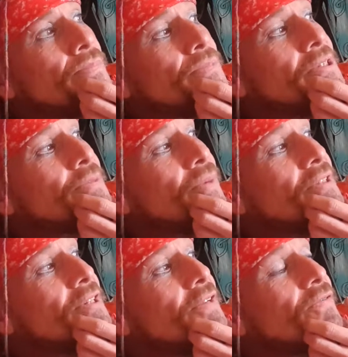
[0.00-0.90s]
but it's
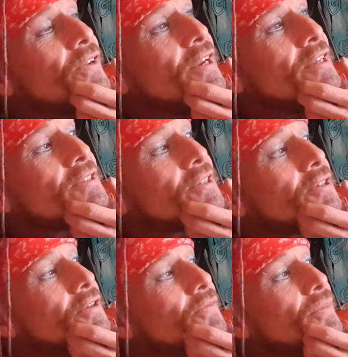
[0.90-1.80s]
basically feelings that
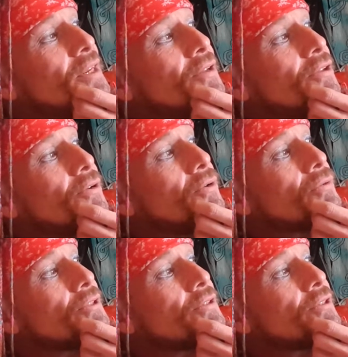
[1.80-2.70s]
kind of mean
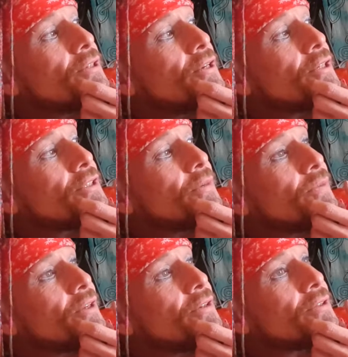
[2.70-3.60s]
thoughts. You just look at
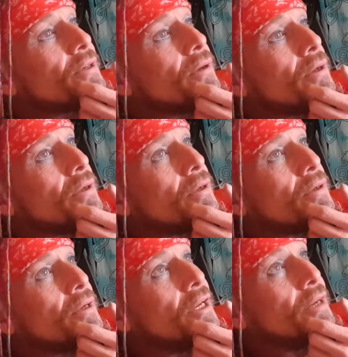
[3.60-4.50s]
something and you just go,
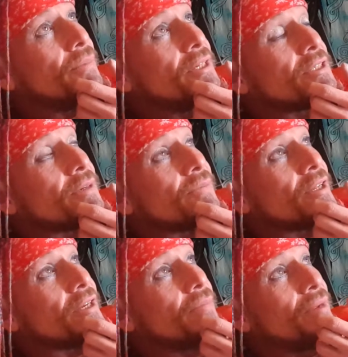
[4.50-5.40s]
and it means
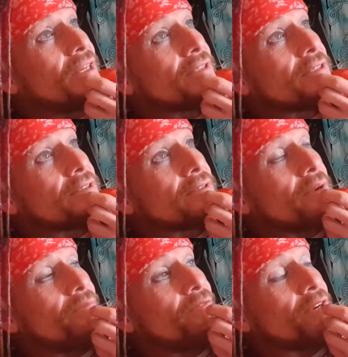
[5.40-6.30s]
something. It means
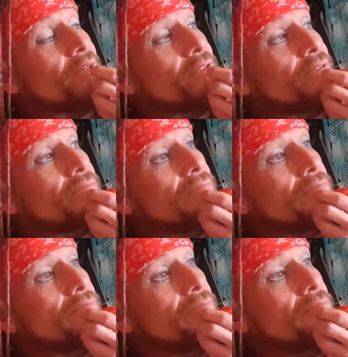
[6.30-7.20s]
I'm fucking
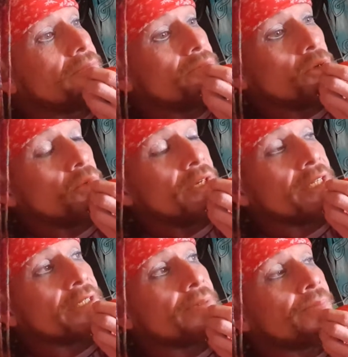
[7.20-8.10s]
not wanted.